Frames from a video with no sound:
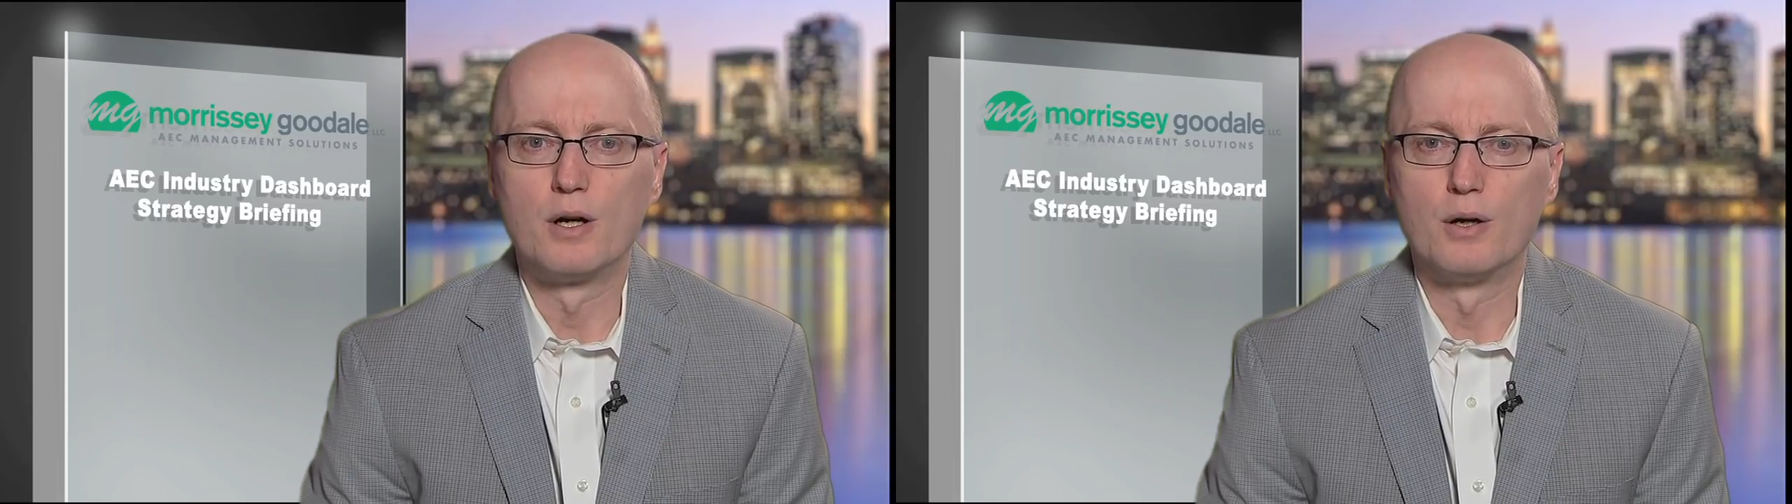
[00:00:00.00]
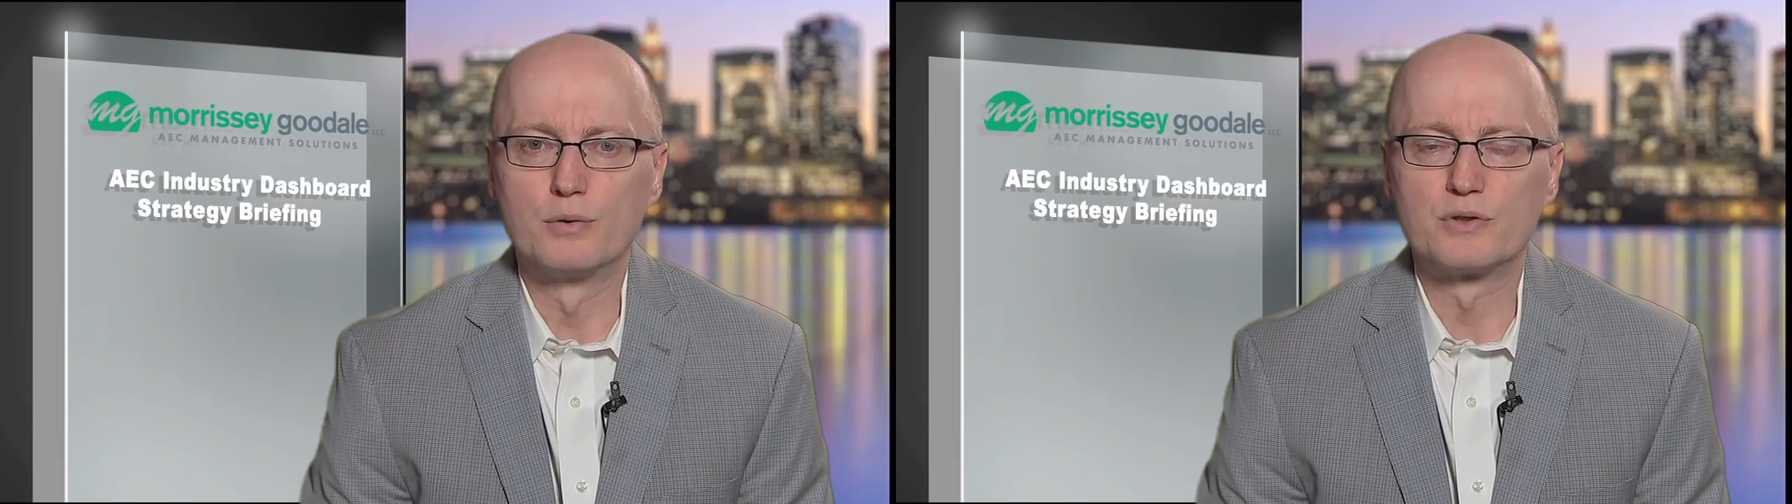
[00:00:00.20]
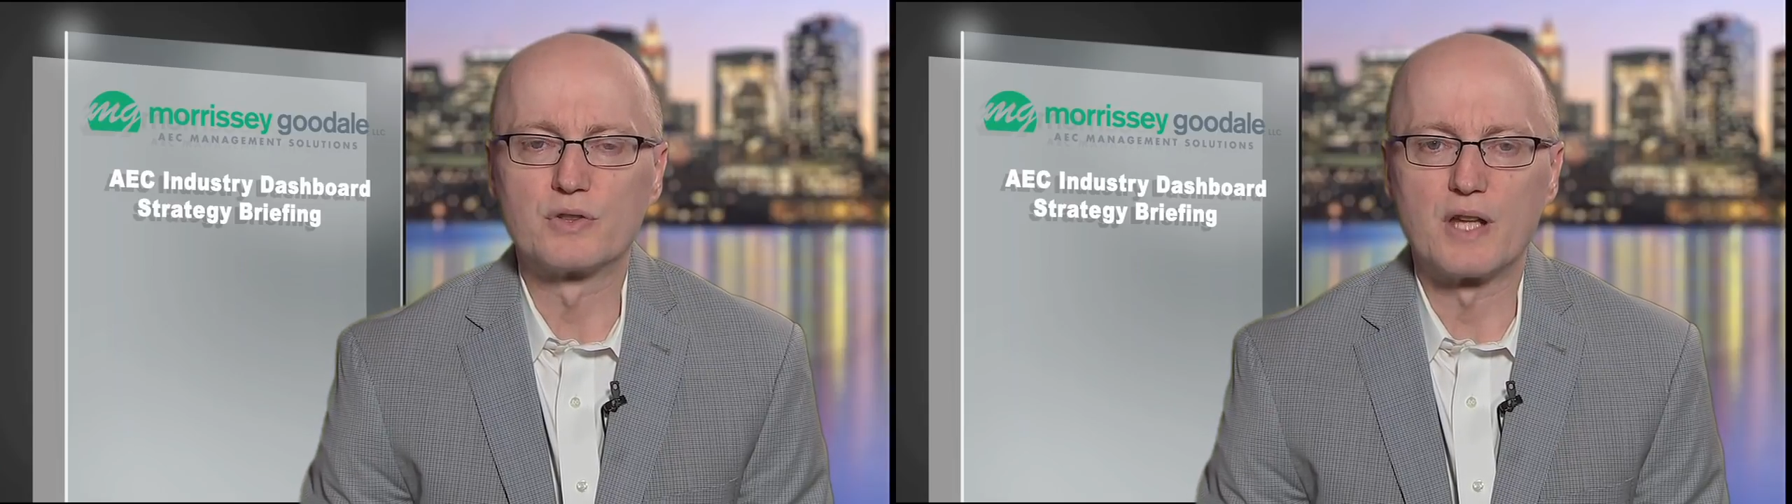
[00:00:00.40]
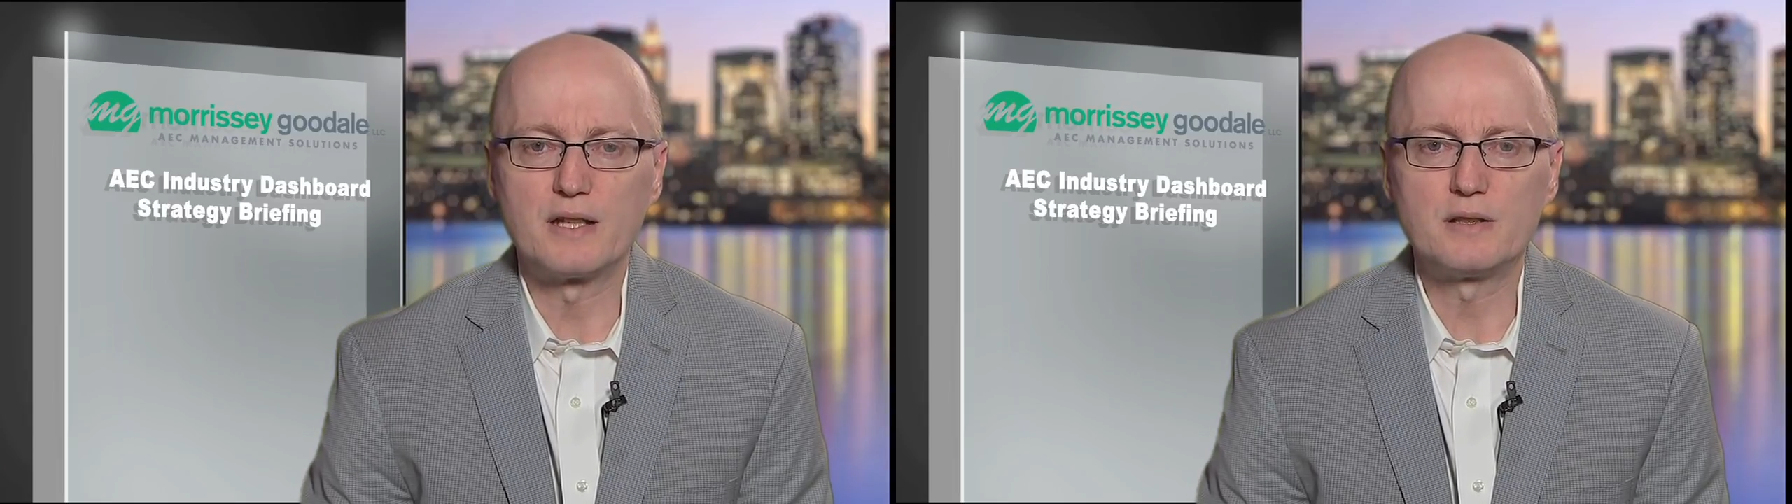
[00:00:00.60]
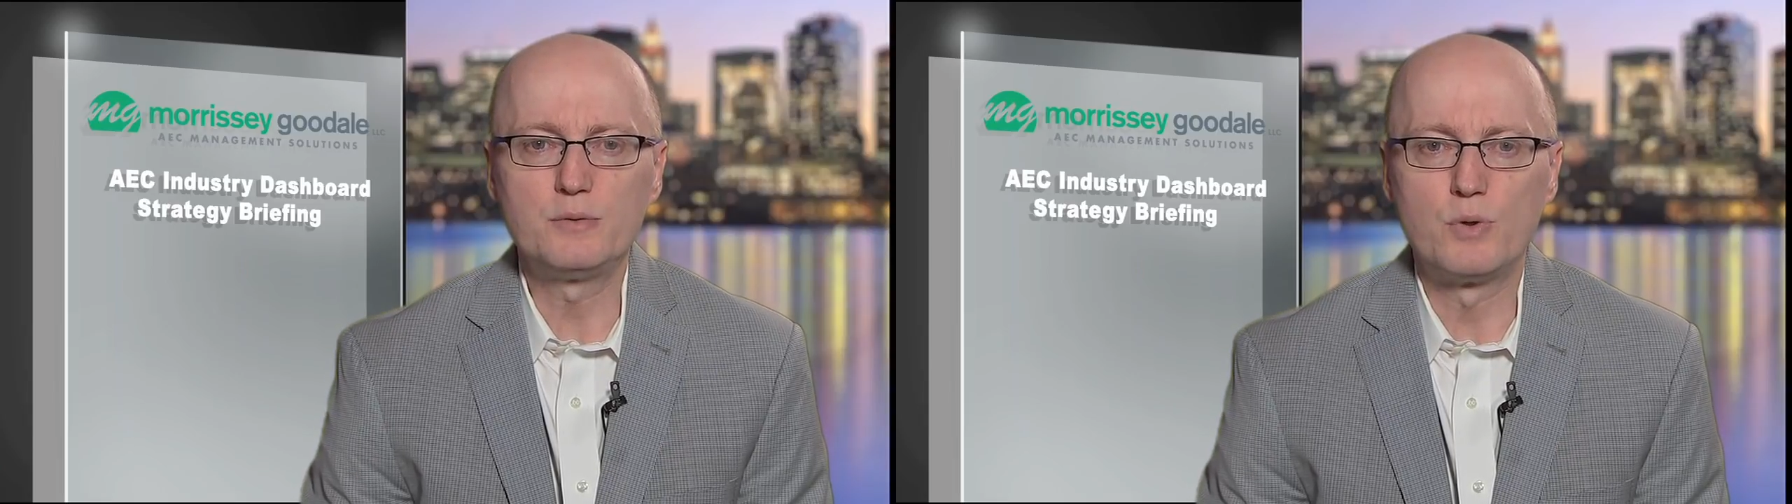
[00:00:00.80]
owners
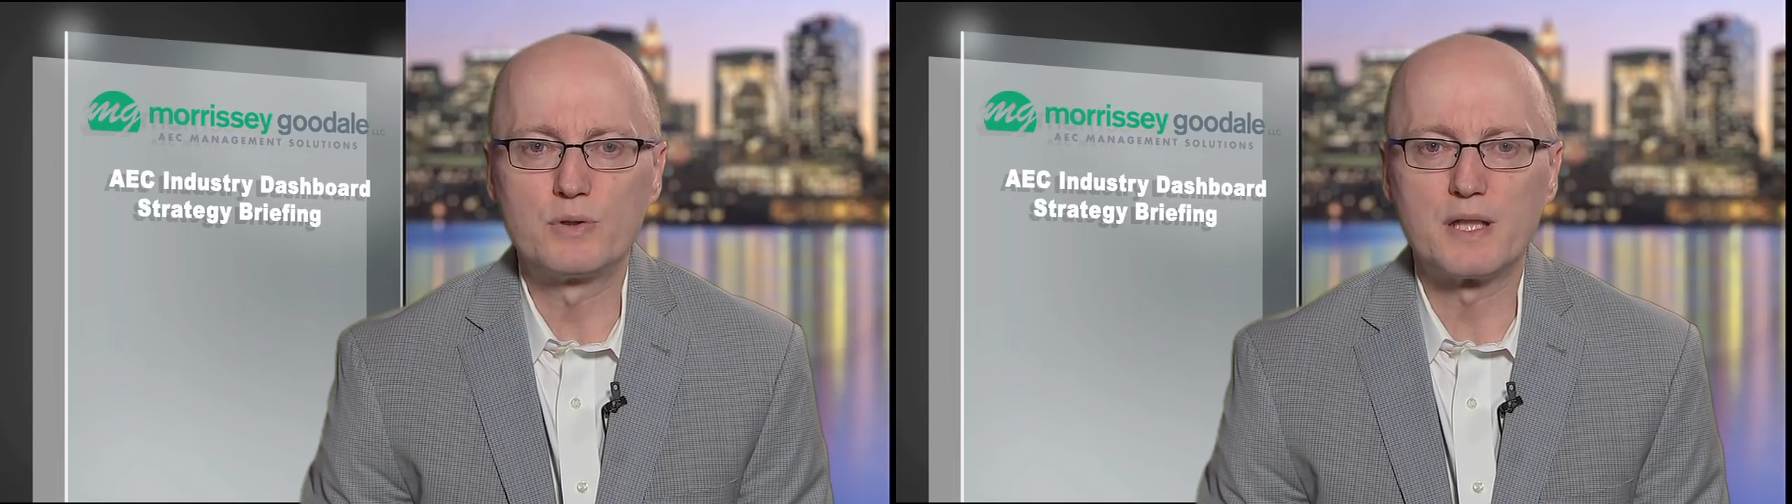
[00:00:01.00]
likely won't